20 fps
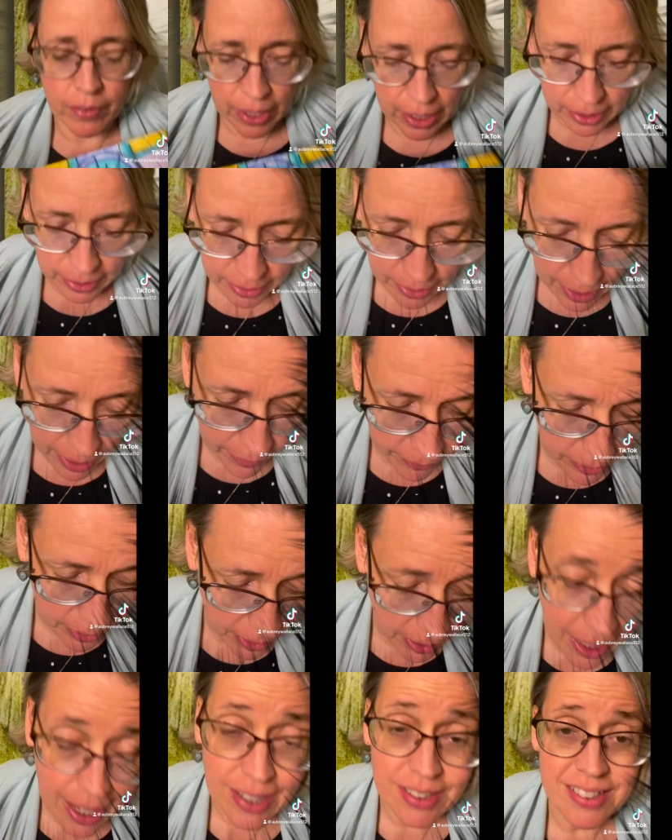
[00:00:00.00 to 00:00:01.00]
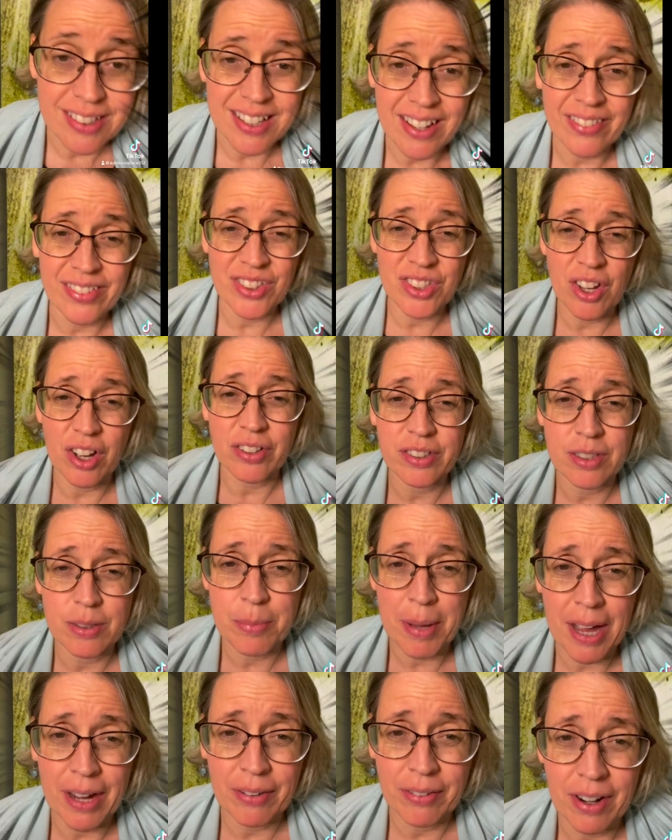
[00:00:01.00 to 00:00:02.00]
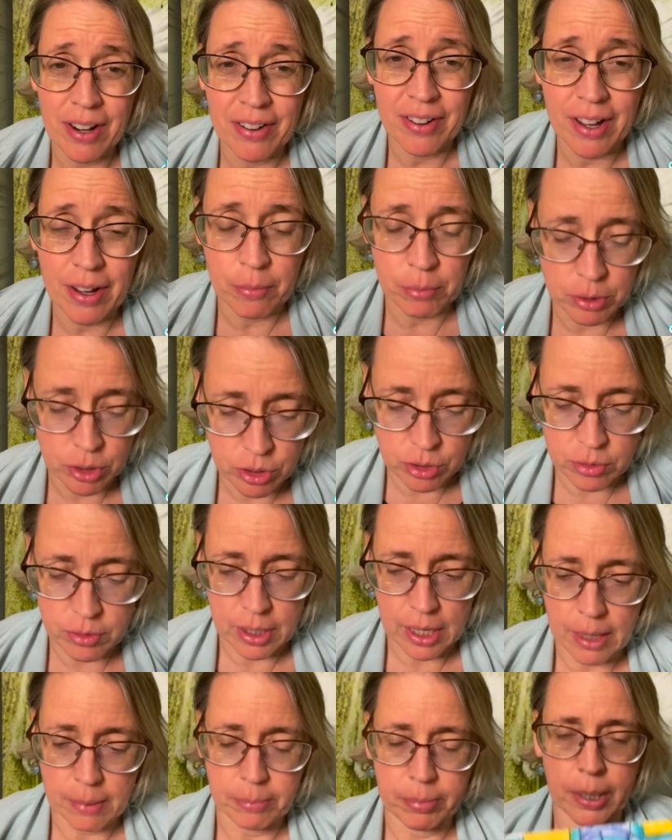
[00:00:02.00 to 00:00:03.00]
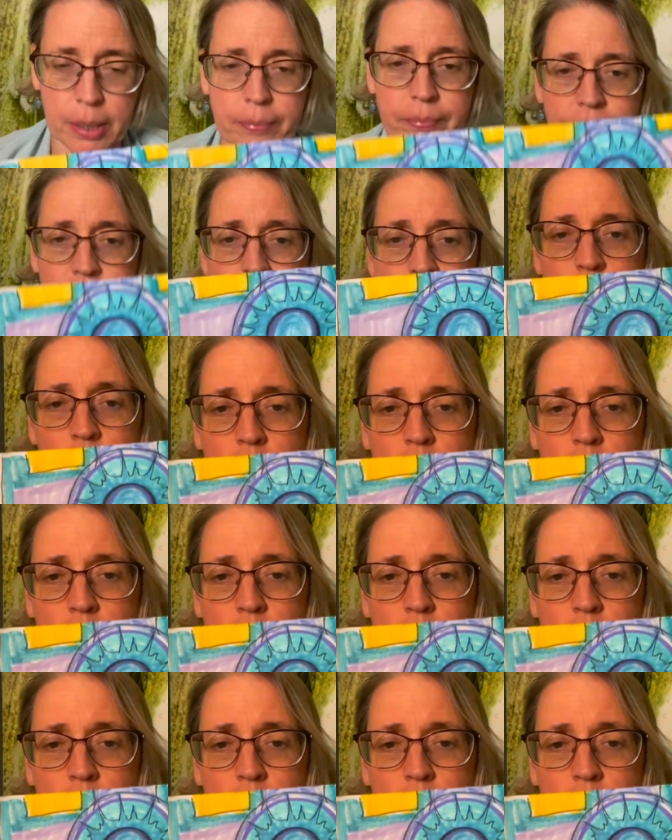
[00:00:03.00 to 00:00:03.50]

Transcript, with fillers: I could have a Cat Stevens song in the background, I would do that, but for